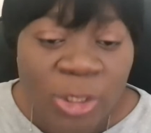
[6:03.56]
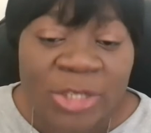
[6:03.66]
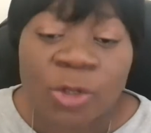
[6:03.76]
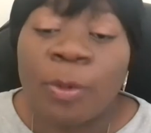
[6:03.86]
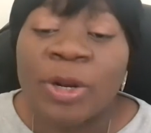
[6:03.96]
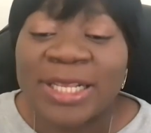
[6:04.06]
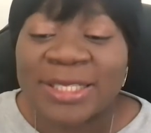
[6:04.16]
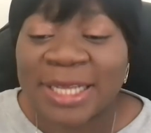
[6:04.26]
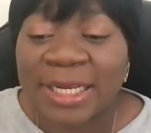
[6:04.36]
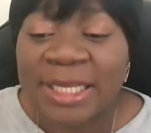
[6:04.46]
that supporters
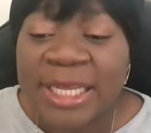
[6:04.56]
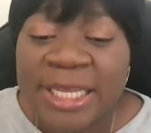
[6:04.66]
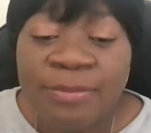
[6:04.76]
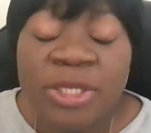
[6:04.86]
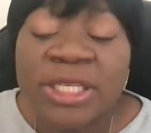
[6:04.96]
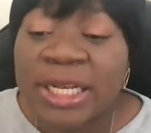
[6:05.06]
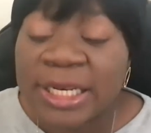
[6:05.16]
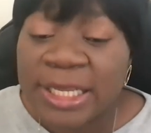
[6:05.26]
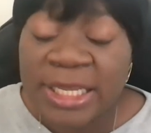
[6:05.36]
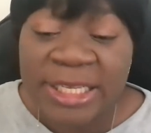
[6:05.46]
can
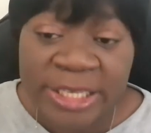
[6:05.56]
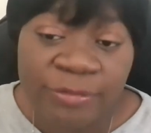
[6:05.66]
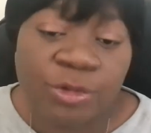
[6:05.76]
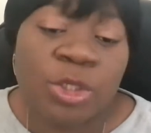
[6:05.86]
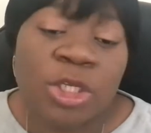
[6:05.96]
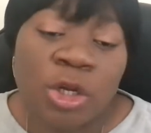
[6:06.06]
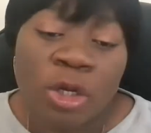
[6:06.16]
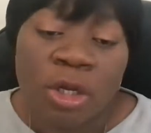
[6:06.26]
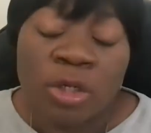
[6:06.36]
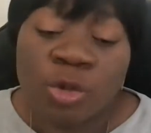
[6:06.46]
immediately give to
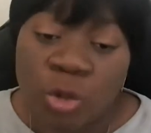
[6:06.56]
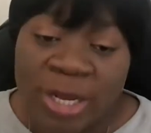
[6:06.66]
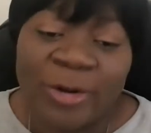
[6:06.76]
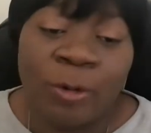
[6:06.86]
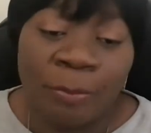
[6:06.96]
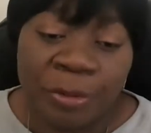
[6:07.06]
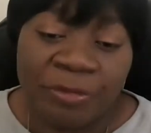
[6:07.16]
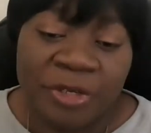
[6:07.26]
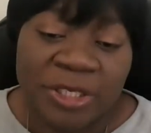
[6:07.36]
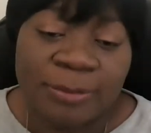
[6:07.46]
your
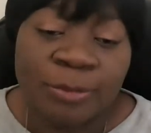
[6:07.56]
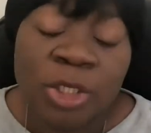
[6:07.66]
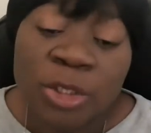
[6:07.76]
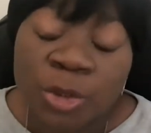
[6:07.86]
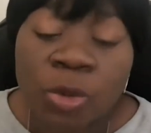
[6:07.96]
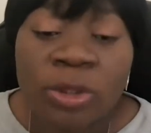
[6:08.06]
nonprofit. So